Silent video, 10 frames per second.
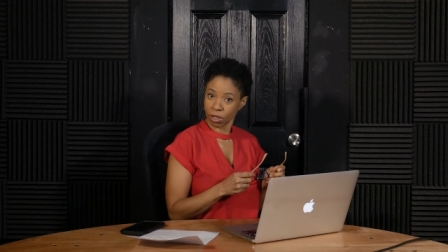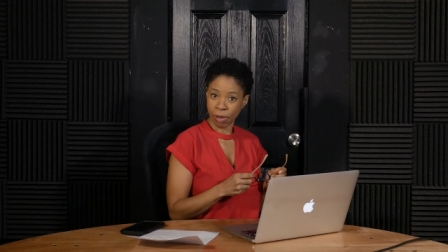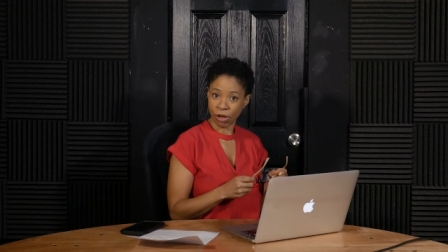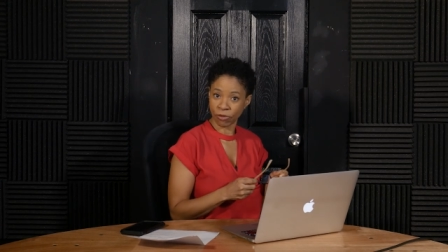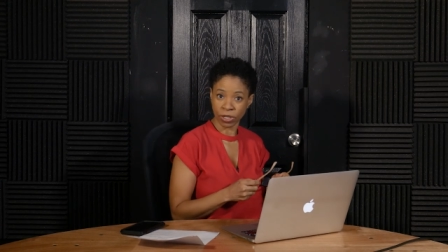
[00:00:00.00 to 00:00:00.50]

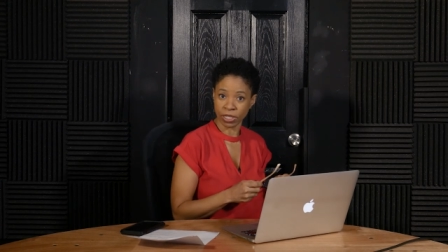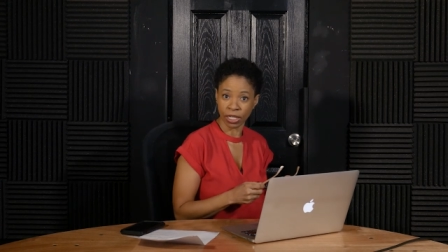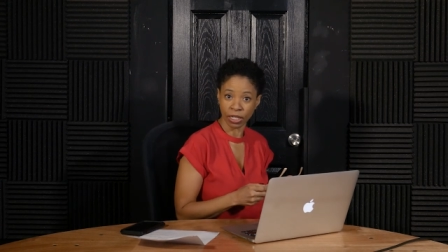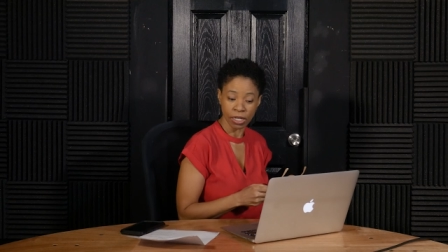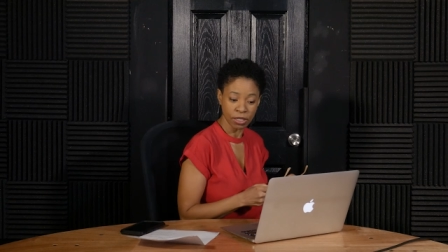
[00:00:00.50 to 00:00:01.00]
about Friends
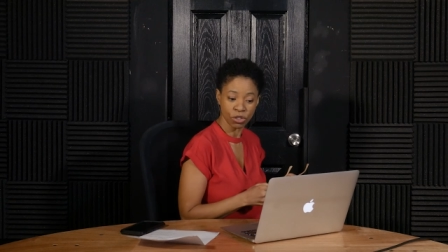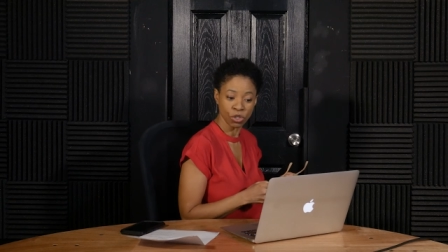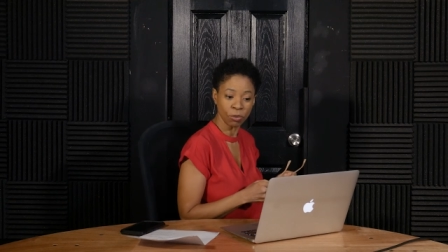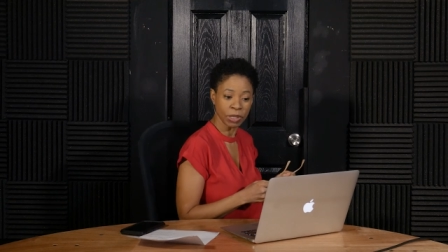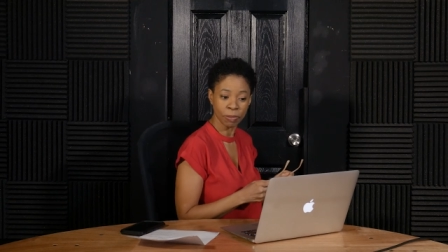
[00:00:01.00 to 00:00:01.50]
Like Us. There's
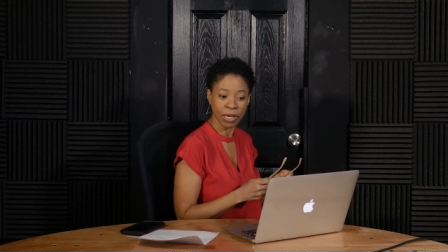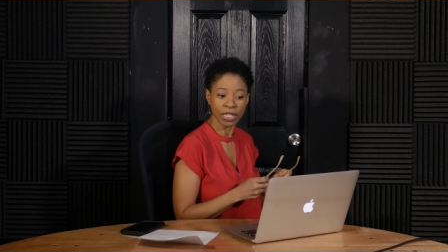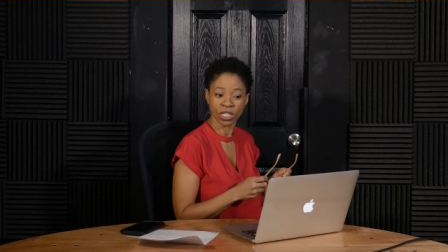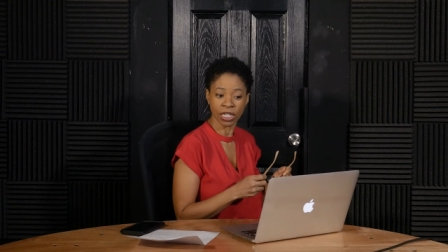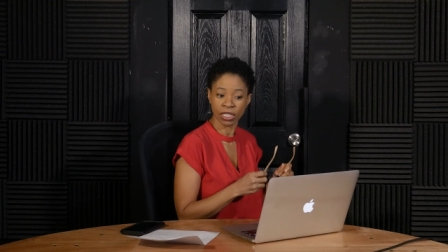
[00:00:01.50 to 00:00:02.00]
no big
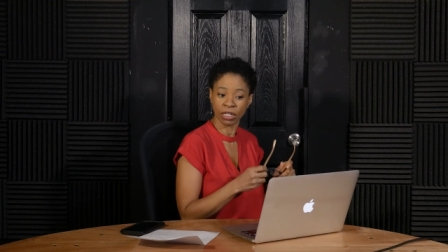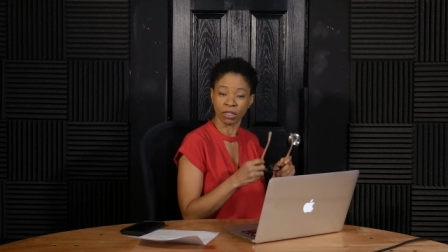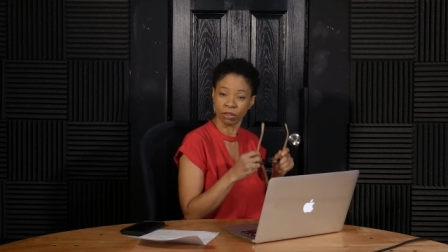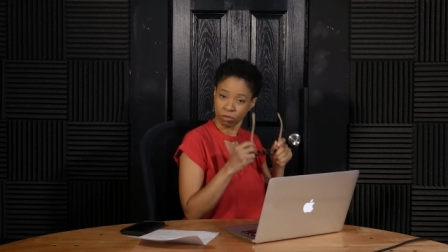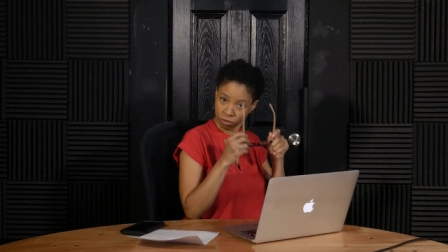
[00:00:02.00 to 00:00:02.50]
paychecks
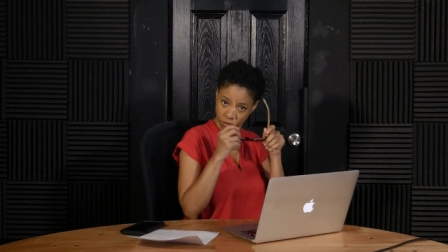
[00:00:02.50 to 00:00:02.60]
here,